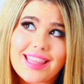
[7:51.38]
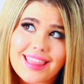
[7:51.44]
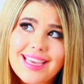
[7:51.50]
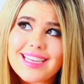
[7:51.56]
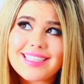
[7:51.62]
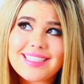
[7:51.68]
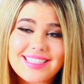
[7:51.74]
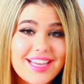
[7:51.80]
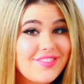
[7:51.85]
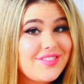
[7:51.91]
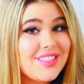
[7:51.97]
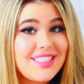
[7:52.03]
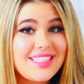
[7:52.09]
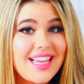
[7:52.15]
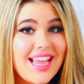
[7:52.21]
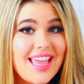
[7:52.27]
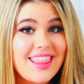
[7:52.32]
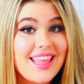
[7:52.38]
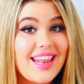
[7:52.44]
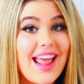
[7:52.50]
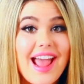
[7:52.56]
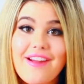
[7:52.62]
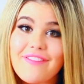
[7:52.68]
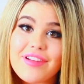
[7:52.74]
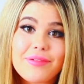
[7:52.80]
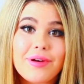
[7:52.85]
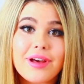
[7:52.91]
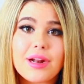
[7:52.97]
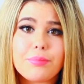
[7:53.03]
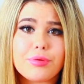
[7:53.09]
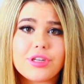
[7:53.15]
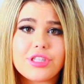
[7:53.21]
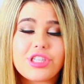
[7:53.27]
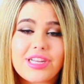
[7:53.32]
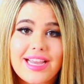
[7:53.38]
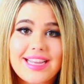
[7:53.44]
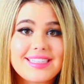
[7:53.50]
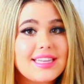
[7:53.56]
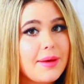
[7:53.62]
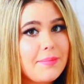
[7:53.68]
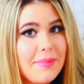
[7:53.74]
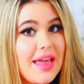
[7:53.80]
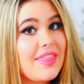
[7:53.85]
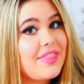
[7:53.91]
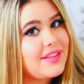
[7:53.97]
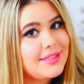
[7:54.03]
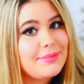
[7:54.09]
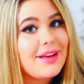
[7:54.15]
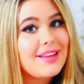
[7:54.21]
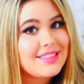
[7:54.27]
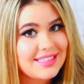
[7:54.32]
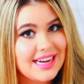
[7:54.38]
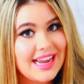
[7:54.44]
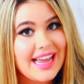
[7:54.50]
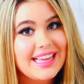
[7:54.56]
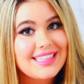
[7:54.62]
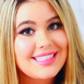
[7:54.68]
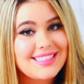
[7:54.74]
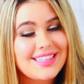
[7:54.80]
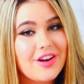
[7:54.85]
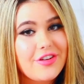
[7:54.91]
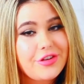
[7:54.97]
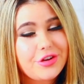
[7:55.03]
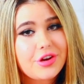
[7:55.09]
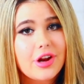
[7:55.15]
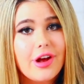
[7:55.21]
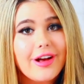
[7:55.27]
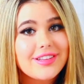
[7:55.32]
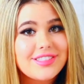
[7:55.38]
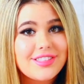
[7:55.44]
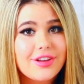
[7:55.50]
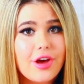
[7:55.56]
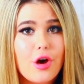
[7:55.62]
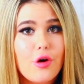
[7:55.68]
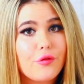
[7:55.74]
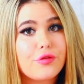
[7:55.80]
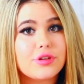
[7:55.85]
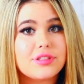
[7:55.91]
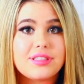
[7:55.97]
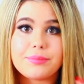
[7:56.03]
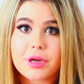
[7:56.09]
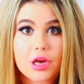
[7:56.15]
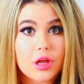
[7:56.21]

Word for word: I think it's safe to say that everyone appreciates a man that smells nice, so you could also go for some